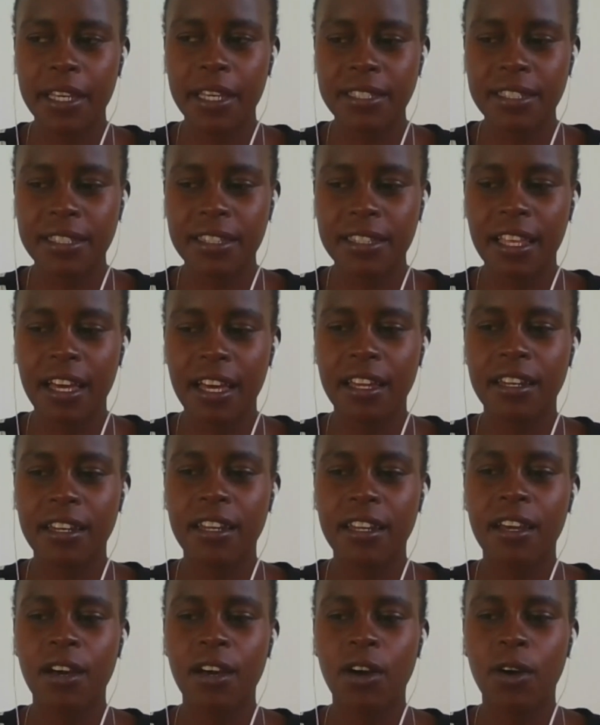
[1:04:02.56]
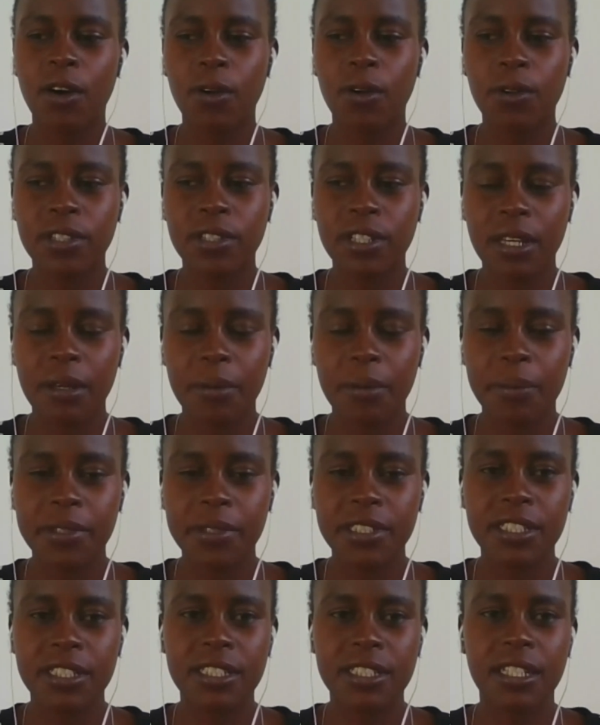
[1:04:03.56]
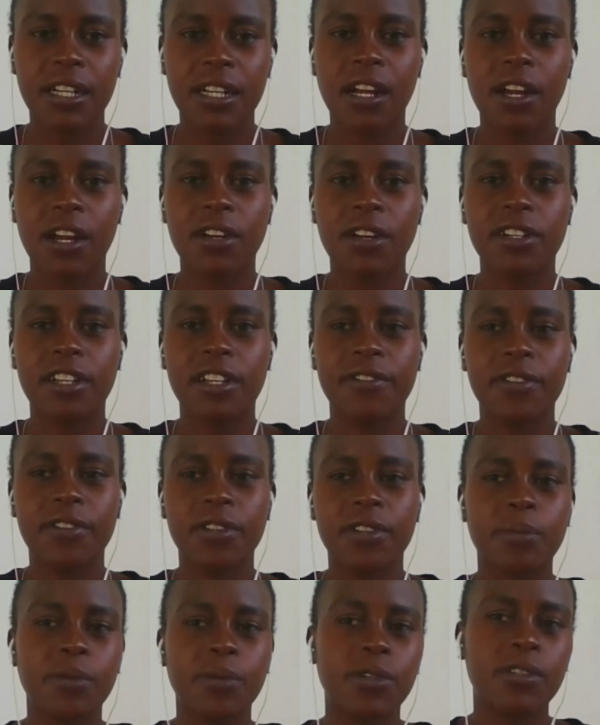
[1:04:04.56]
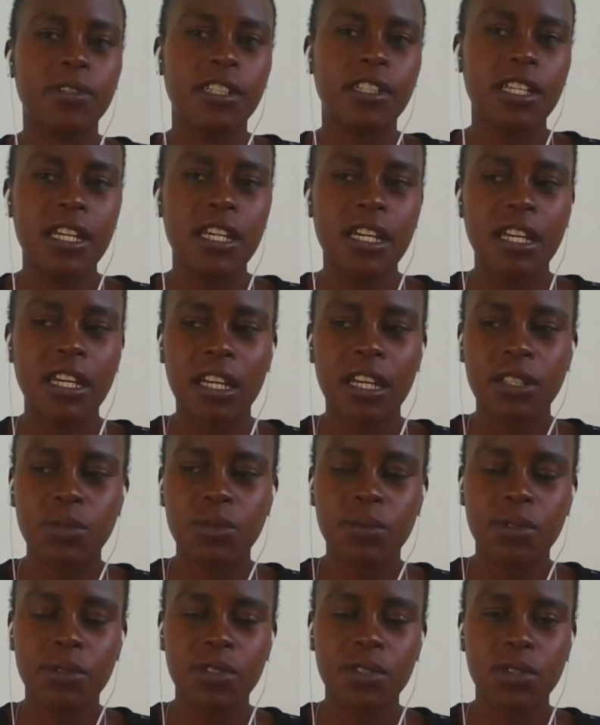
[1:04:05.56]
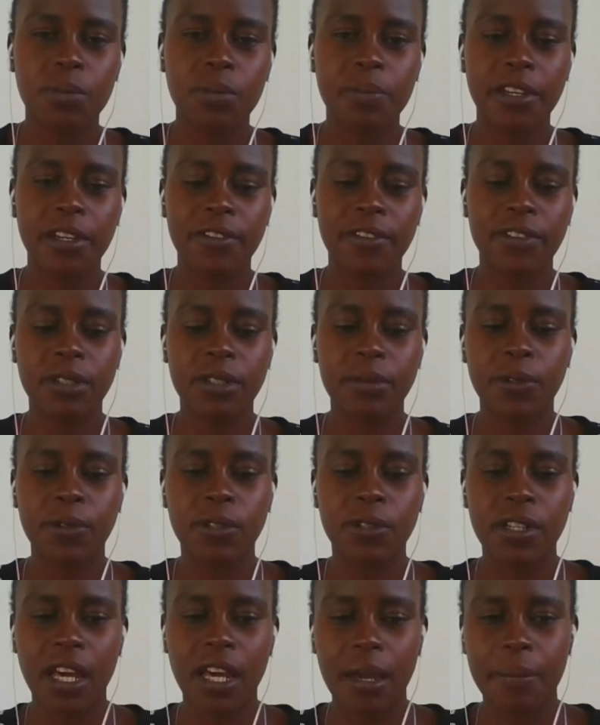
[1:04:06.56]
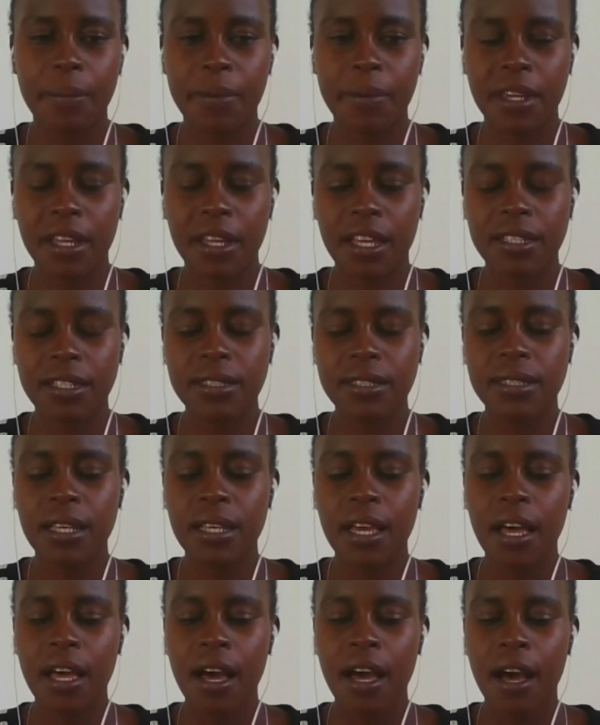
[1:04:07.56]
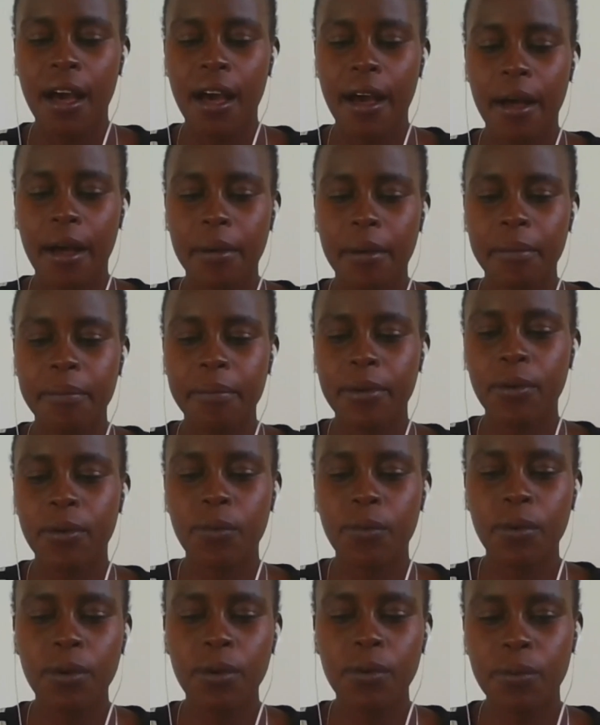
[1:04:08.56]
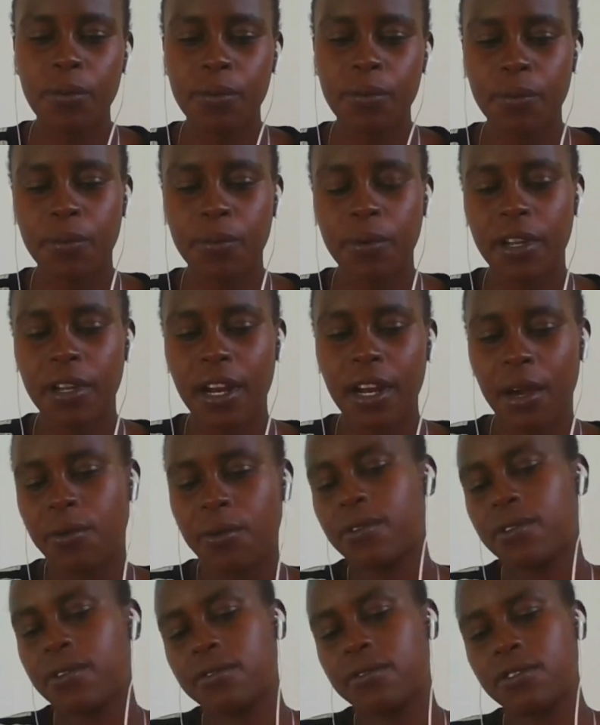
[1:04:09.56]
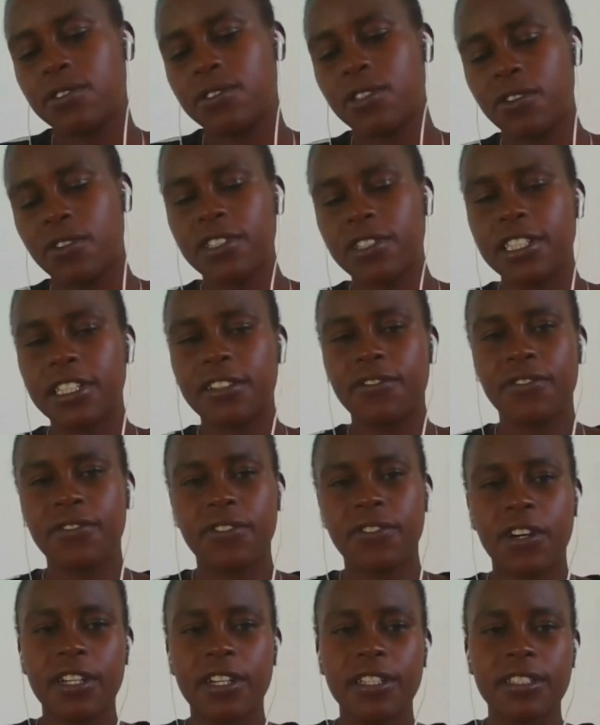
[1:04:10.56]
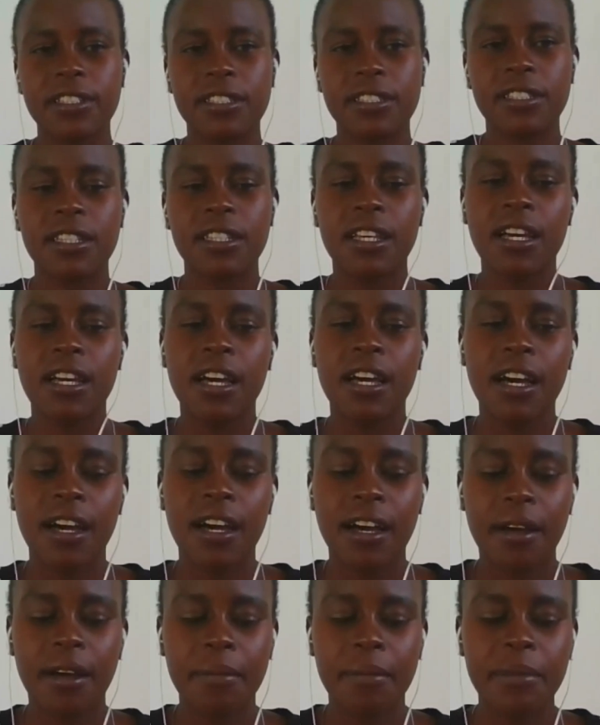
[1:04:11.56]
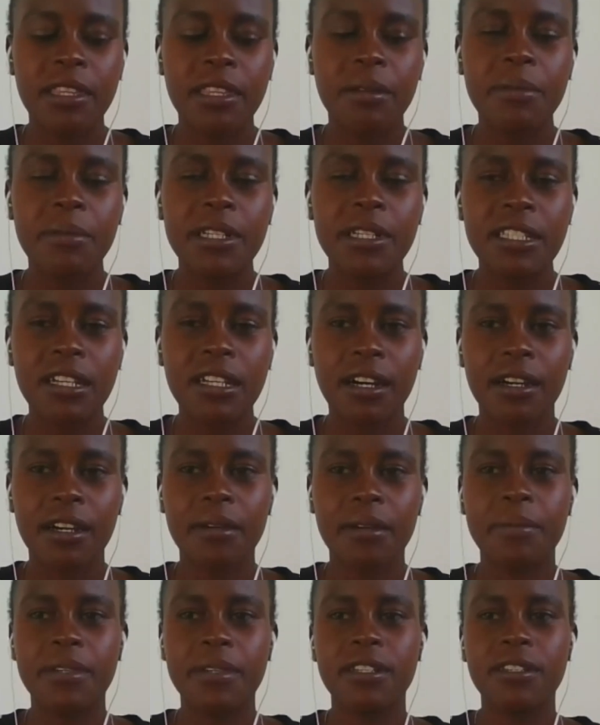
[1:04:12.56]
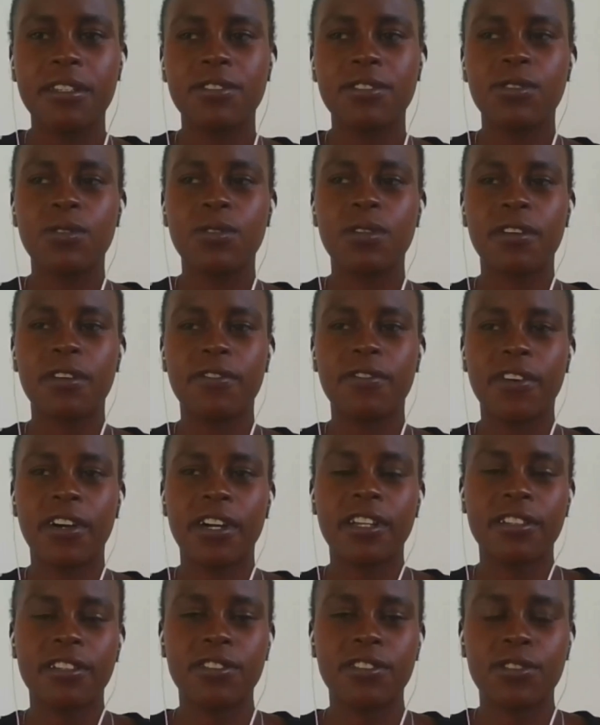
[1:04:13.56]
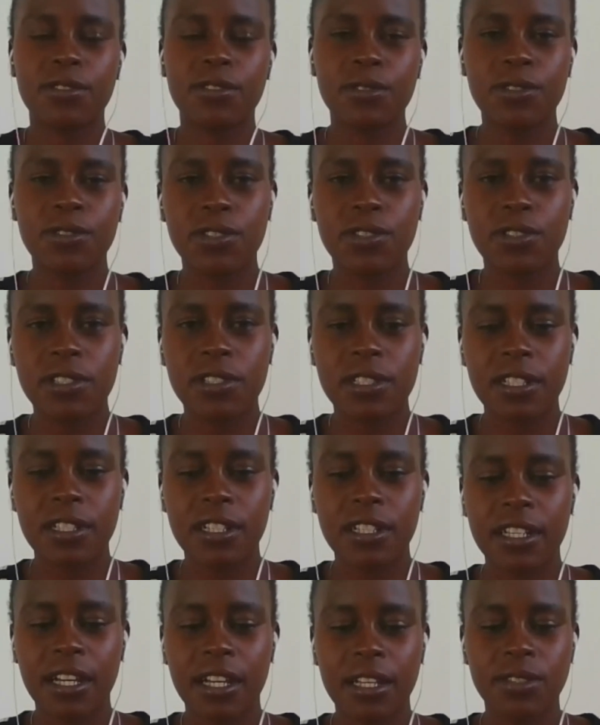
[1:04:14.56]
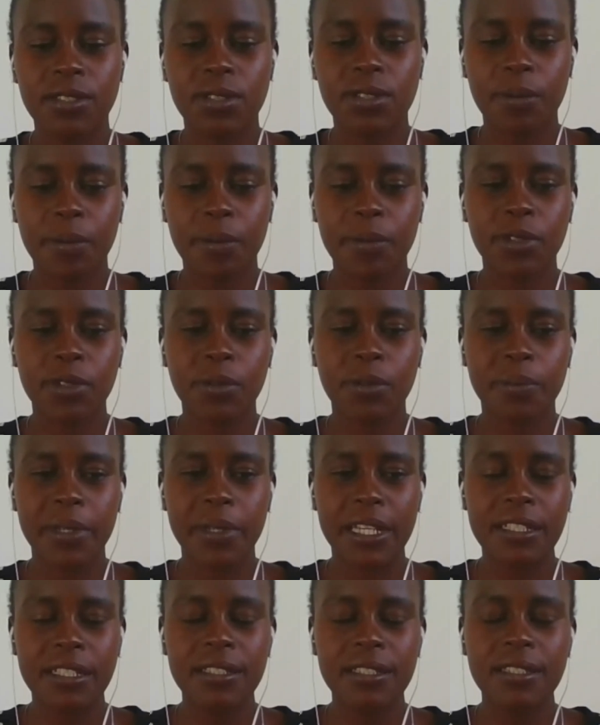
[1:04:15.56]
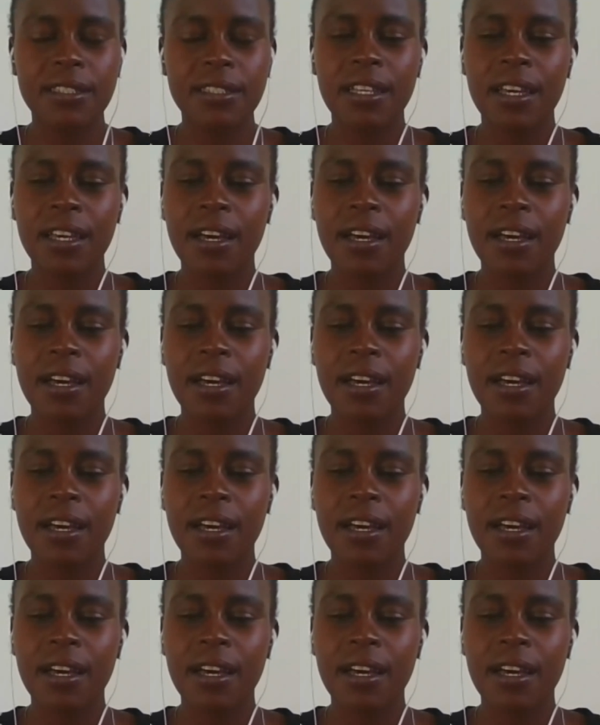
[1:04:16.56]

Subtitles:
guessing that all the capabilities that are currently available on ENS will also be available on IPNS. But what I generally advise in the meantime is you can find other solutions like unstoppable domains,